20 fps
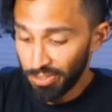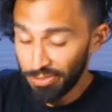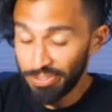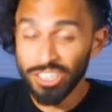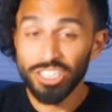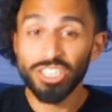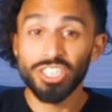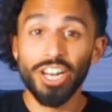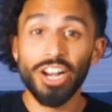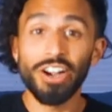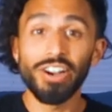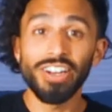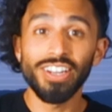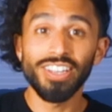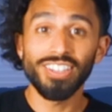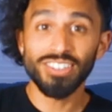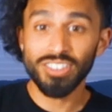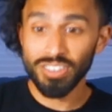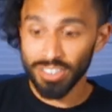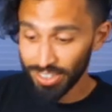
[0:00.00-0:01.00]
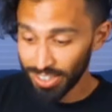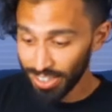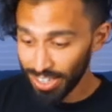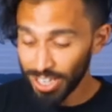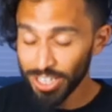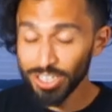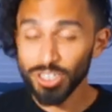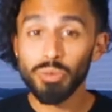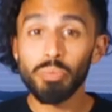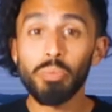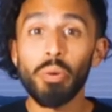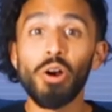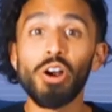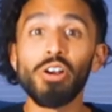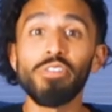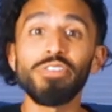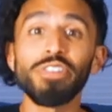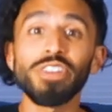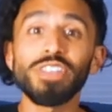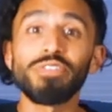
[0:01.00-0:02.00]
Vegetarians, it's a
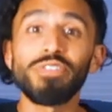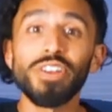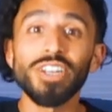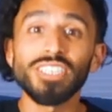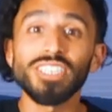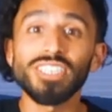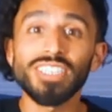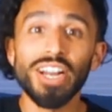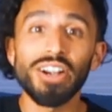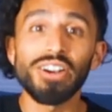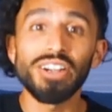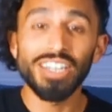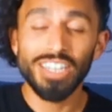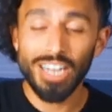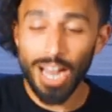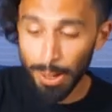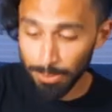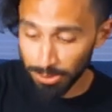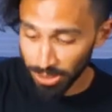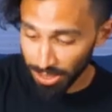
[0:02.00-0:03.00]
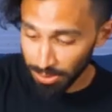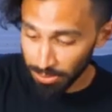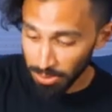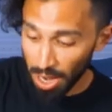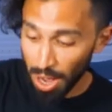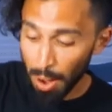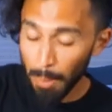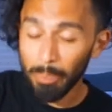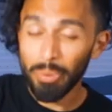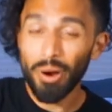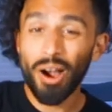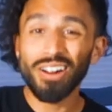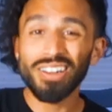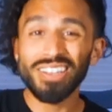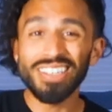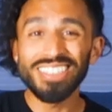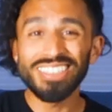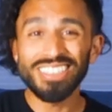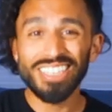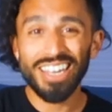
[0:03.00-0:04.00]
perfect vegetarian option.
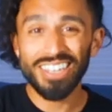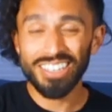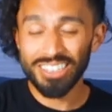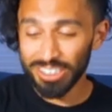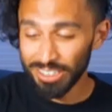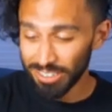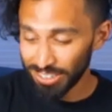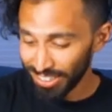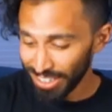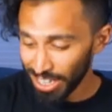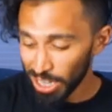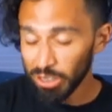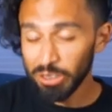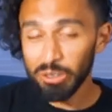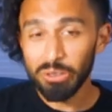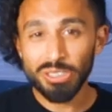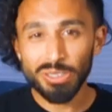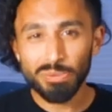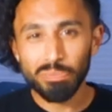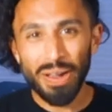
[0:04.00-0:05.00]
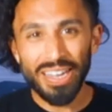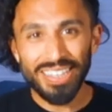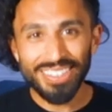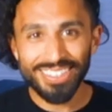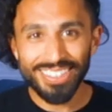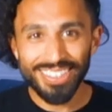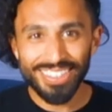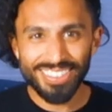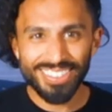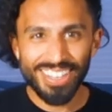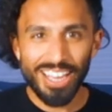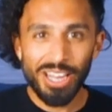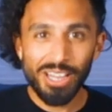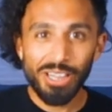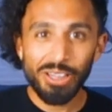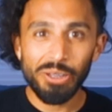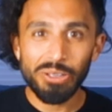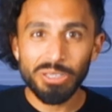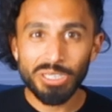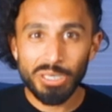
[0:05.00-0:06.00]
Broccoli cheddar, little spices,
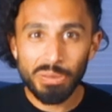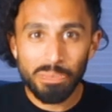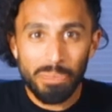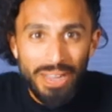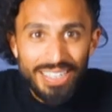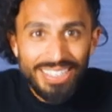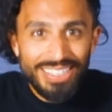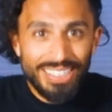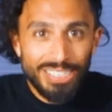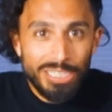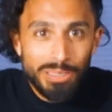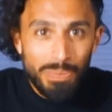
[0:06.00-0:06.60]
little spicy,